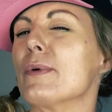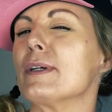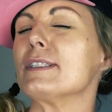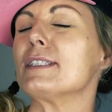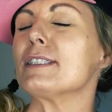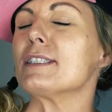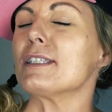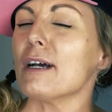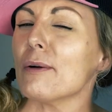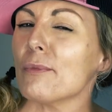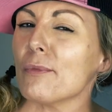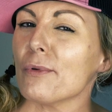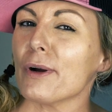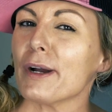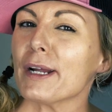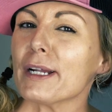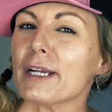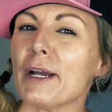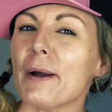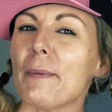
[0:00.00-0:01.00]
When
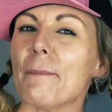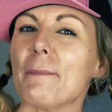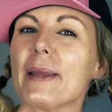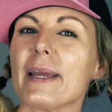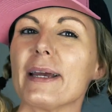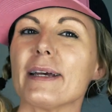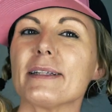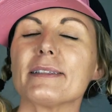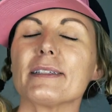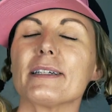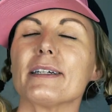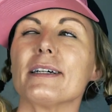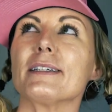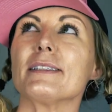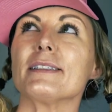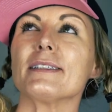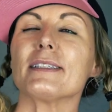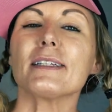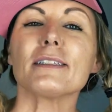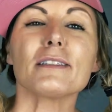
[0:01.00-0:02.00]
someone commits a
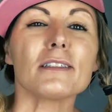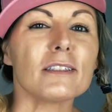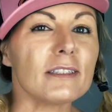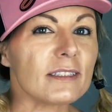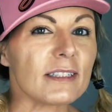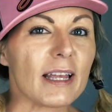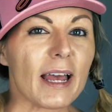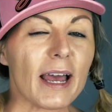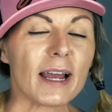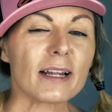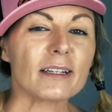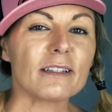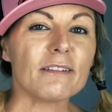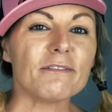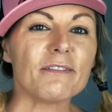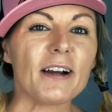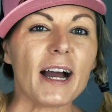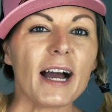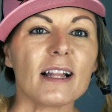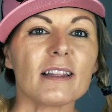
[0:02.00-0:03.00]
senseless act
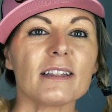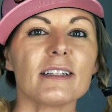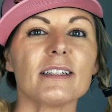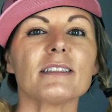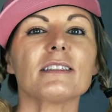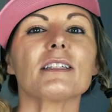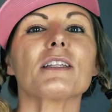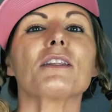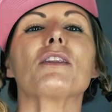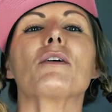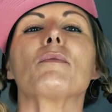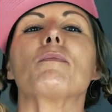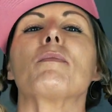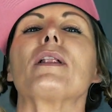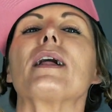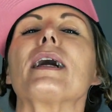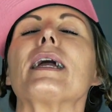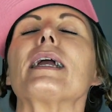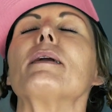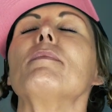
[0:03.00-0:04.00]
of violence, the
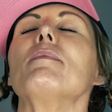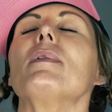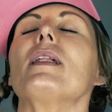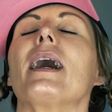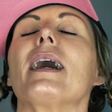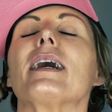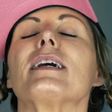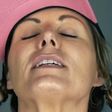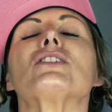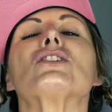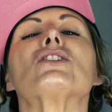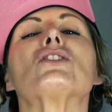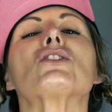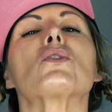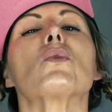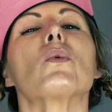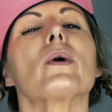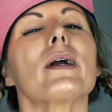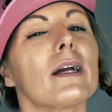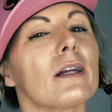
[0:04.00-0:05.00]
blame lies
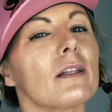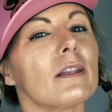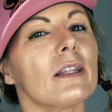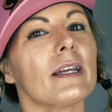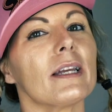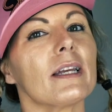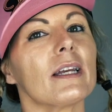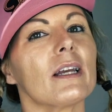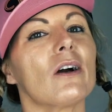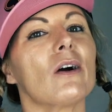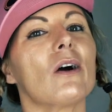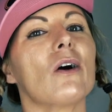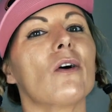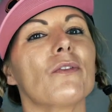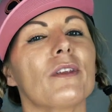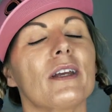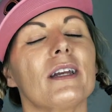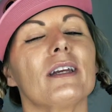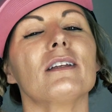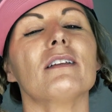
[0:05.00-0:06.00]
squarely
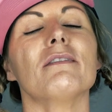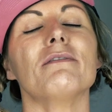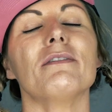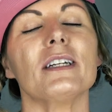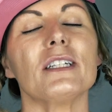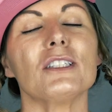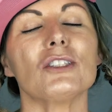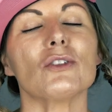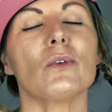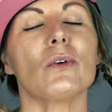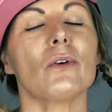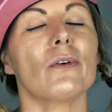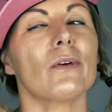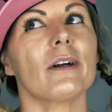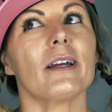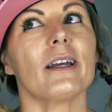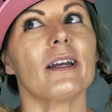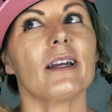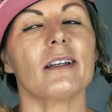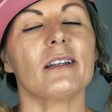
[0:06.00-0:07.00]
on the
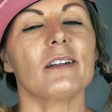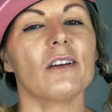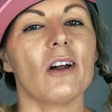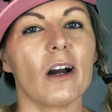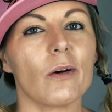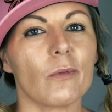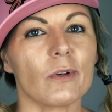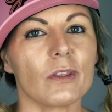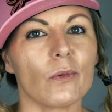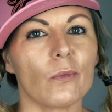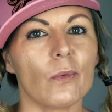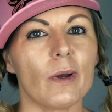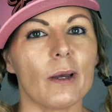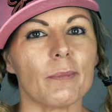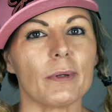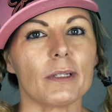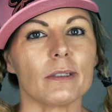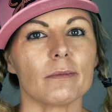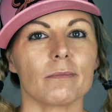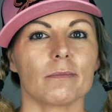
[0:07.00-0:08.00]
individual and not with the
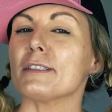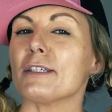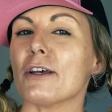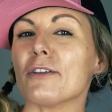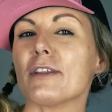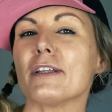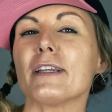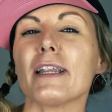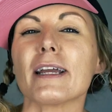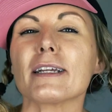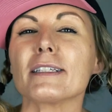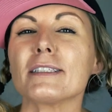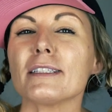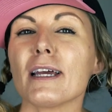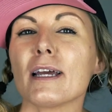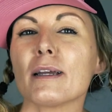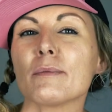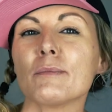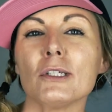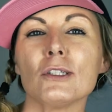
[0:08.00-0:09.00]
weapon. So the next
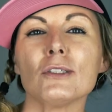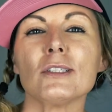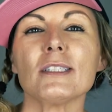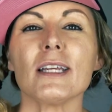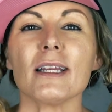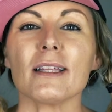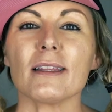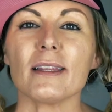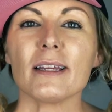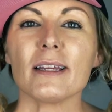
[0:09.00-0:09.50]
time you see